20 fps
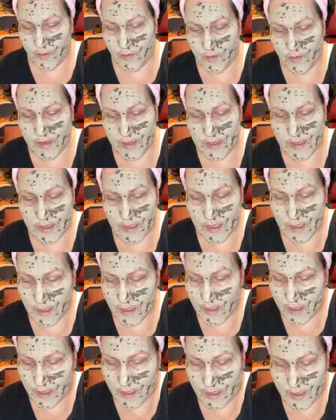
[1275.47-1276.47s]
The reason
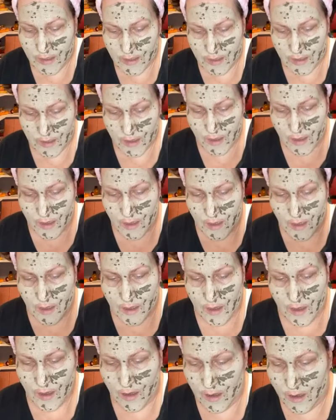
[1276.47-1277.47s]
it
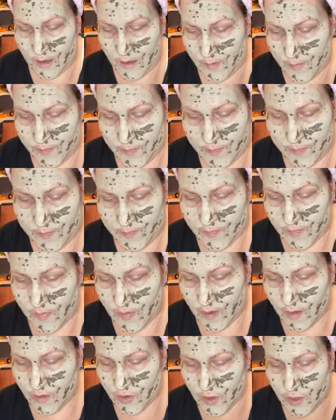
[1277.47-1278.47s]

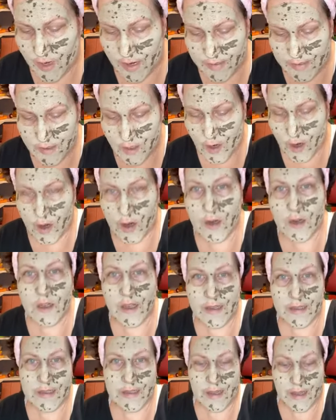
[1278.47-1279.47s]
dries hard
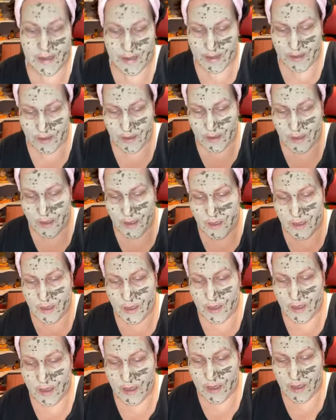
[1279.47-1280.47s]
like that
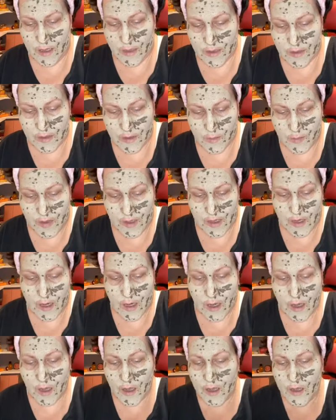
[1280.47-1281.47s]
is
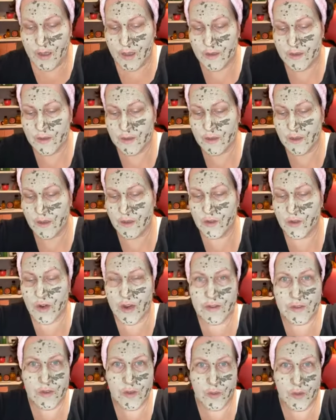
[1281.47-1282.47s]
because it
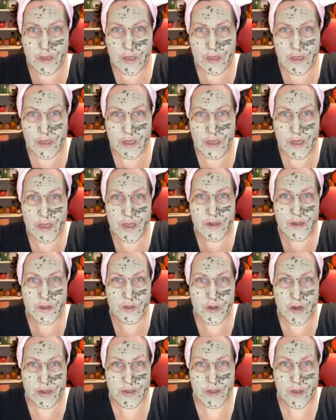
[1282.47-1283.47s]
dries quickly and it
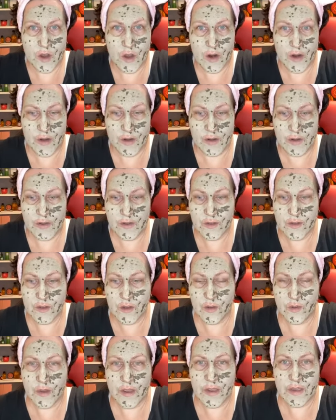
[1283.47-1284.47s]
dries hard,
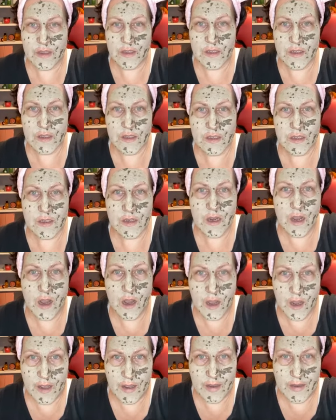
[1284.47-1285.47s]
so it does
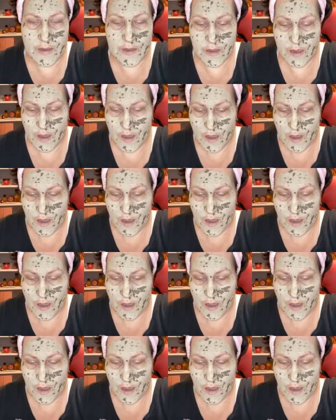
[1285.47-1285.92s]
not